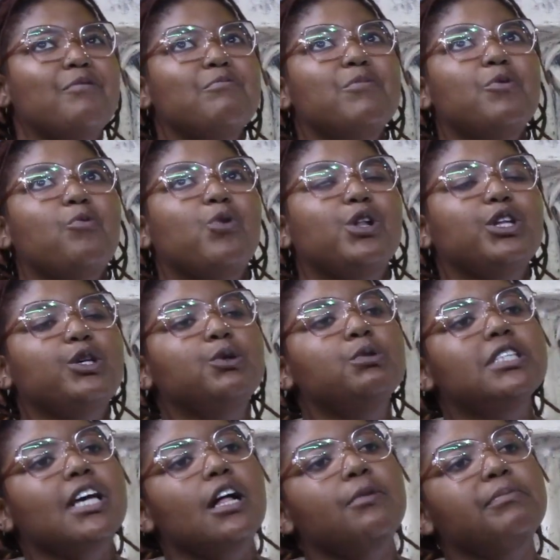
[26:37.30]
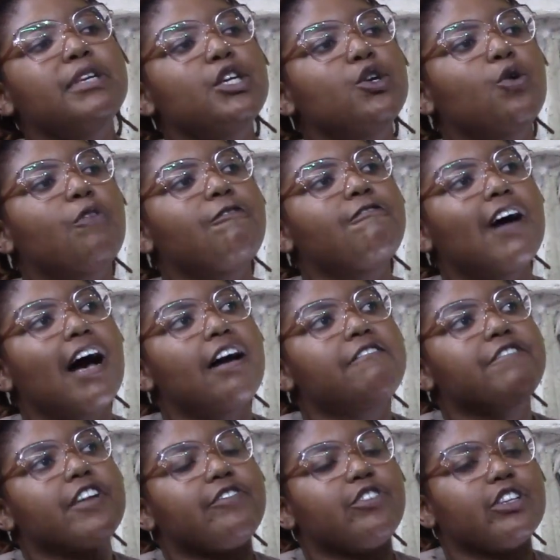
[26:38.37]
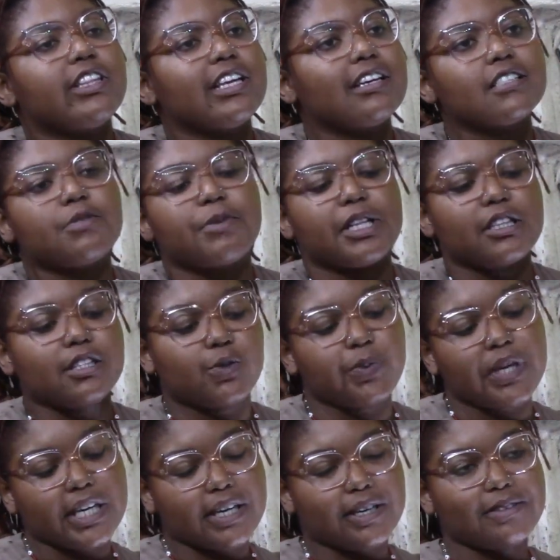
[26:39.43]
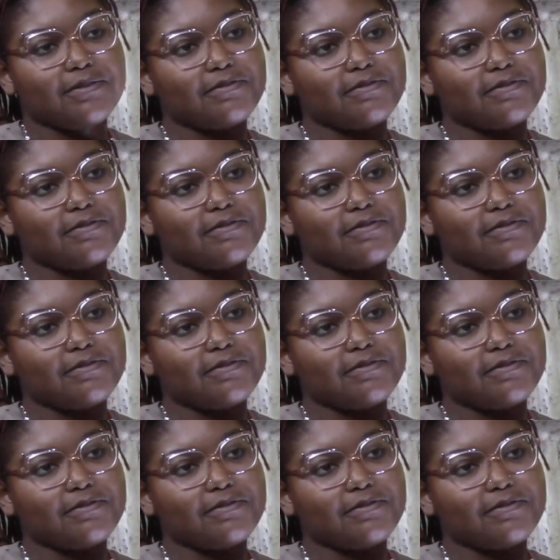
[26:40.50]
Will you tell me your 5 favorite things about this week?